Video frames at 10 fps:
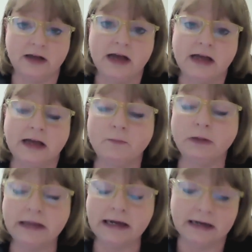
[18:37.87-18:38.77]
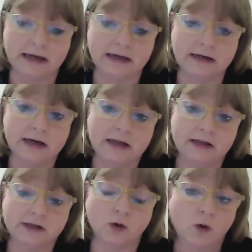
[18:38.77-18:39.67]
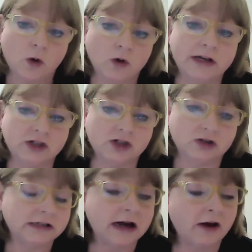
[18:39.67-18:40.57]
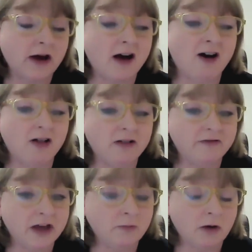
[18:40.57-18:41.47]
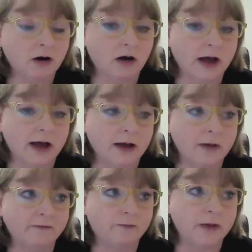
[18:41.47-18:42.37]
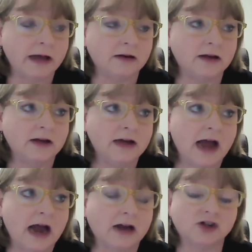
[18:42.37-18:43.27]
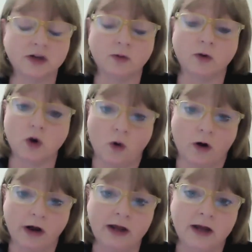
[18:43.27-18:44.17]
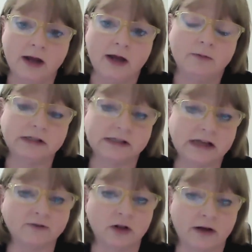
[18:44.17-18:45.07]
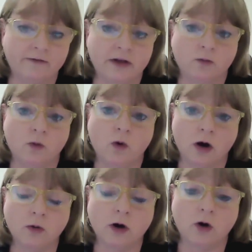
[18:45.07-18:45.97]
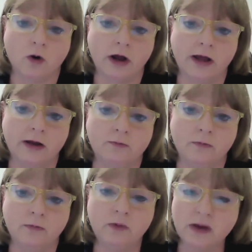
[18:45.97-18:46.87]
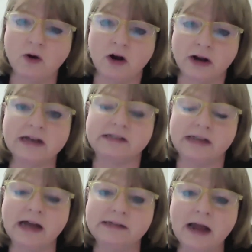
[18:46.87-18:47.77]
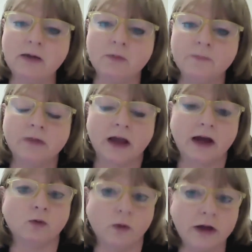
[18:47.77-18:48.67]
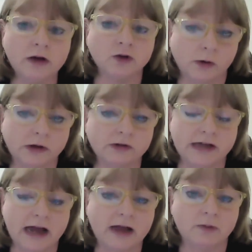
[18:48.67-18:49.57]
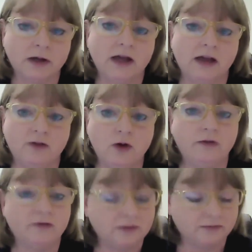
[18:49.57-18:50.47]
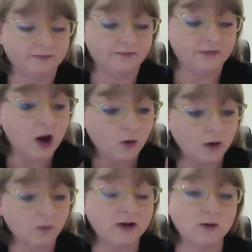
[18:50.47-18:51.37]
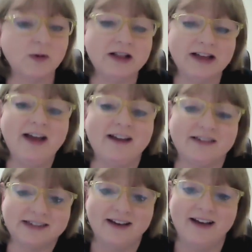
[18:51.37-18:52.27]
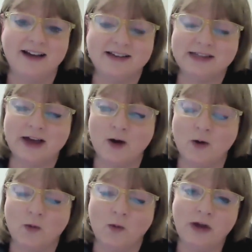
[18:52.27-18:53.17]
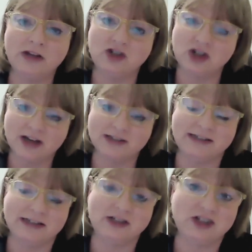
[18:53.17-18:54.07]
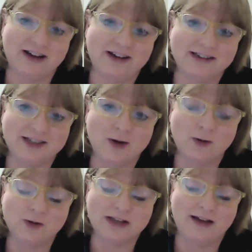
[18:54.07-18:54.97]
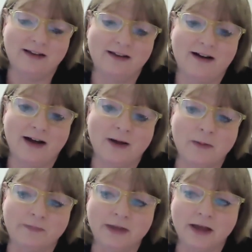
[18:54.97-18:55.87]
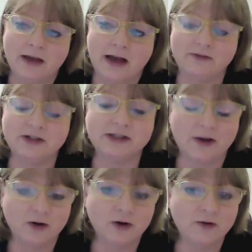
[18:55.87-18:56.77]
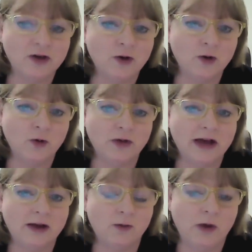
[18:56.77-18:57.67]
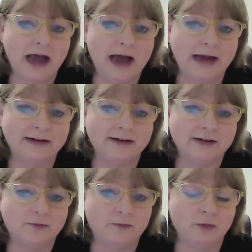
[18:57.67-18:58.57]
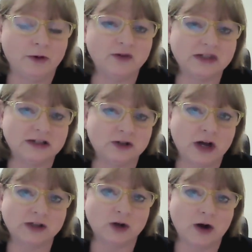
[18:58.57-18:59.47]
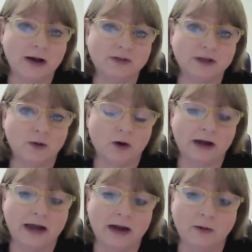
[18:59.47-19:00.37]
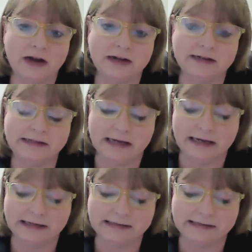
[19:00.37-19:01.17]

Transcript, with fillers: completed. These are oral histories. Now, not all of them are have been actually recorded, but several of them were recorded. But they were on cassette tape and reel-to-reel tape, if you even know what reel-to-reel is. So we just digitized those and have discovered a few that we hadn't previously transcribed, so we're getting ready to dig into